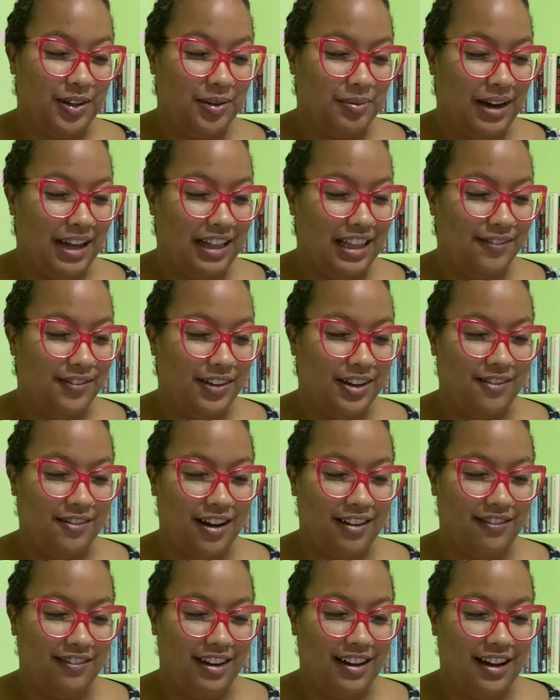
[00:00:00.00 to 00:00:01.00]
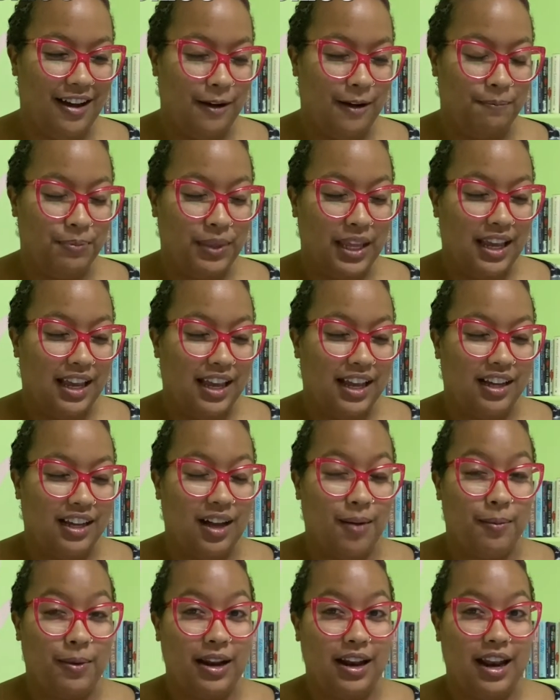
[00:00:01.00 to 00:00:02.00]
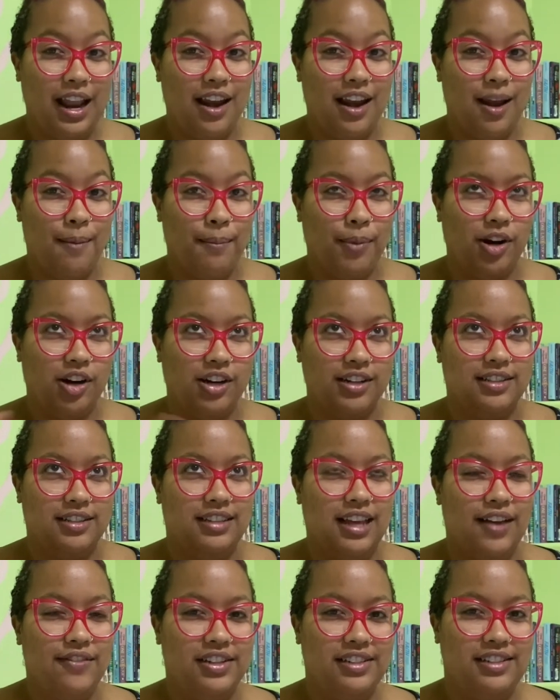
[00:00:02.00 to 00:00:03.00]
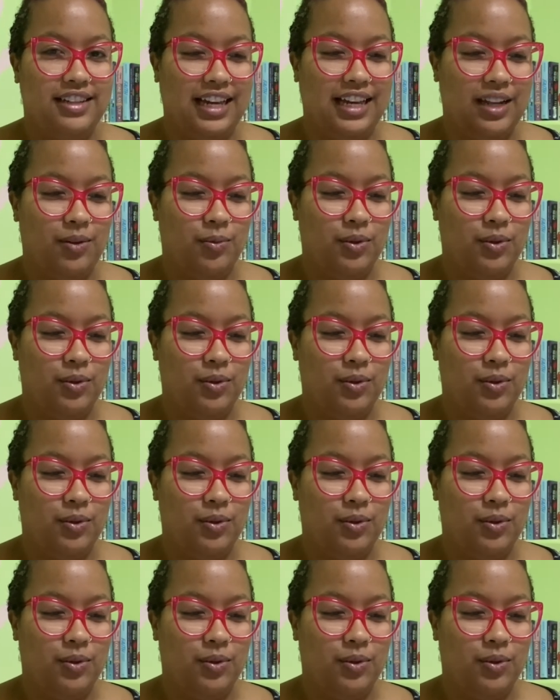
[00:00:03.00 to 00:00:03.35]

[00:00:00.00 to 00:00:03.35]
by Olivia Rodrigo. Coming in at number 17,